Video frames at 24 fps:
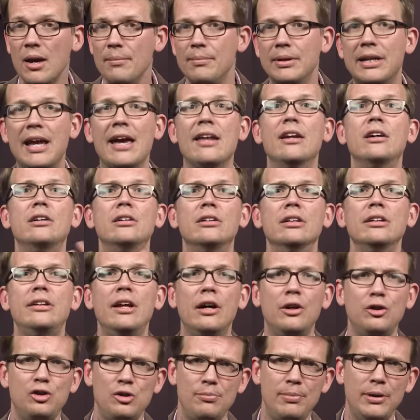Mechanical
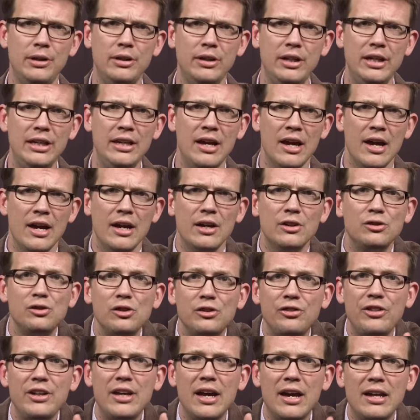intelligibility is
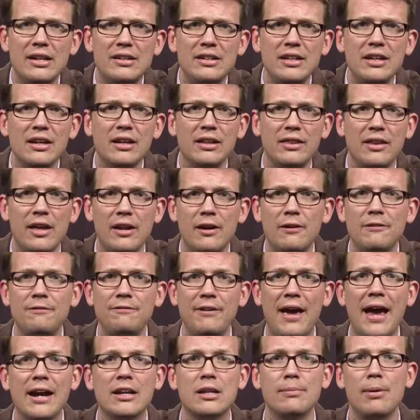just the idea that a
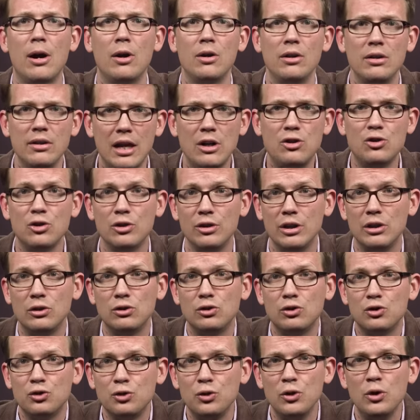fact about nature
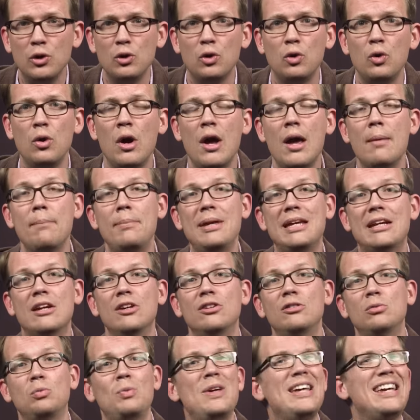is true
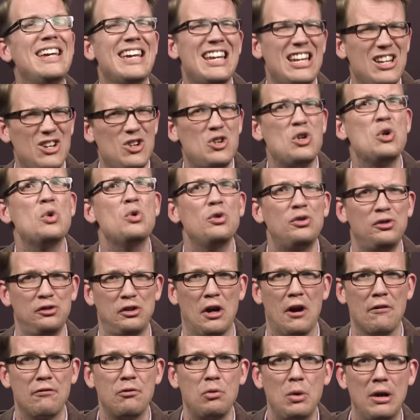because we can do
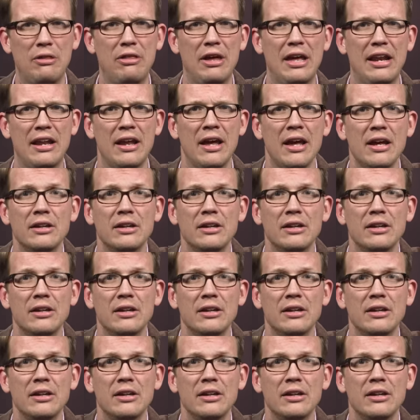stuff with it.